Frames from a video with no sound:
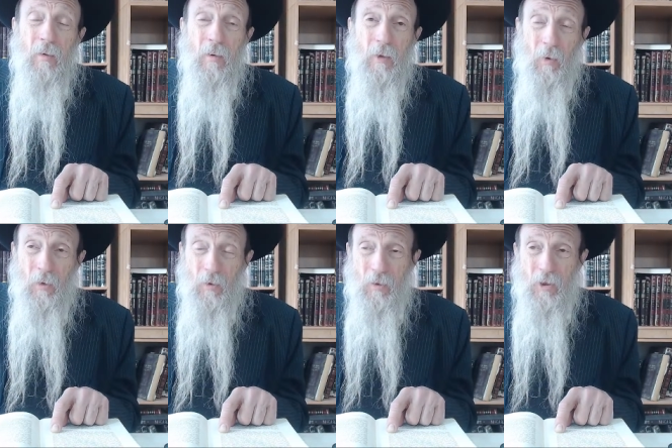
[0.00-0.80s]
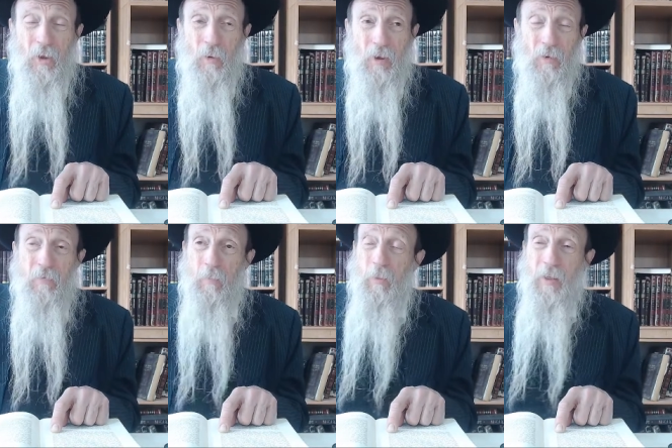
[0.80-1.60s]
you know, the, the secrets
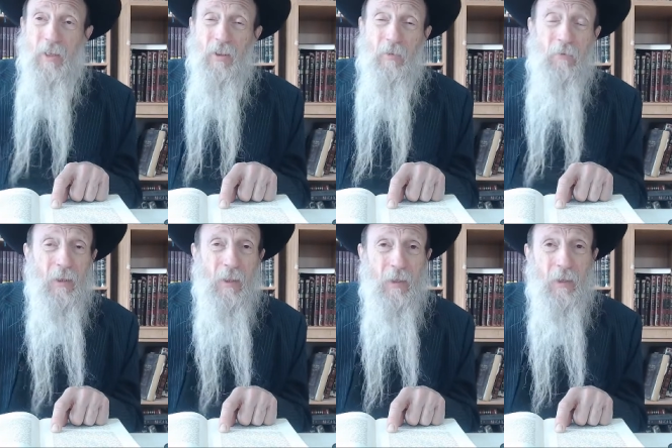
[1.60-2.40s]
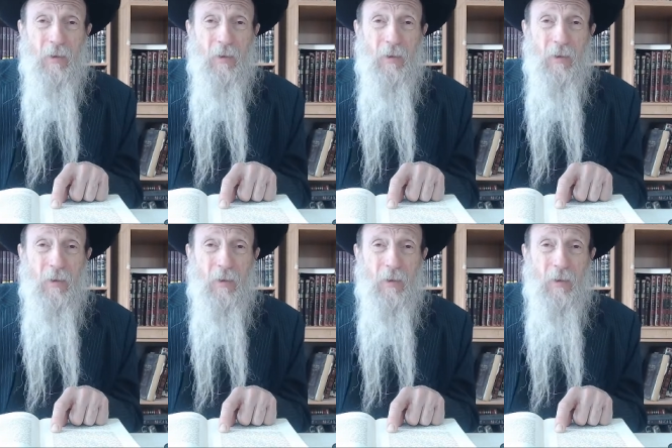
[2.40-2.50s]
of putting on tefillin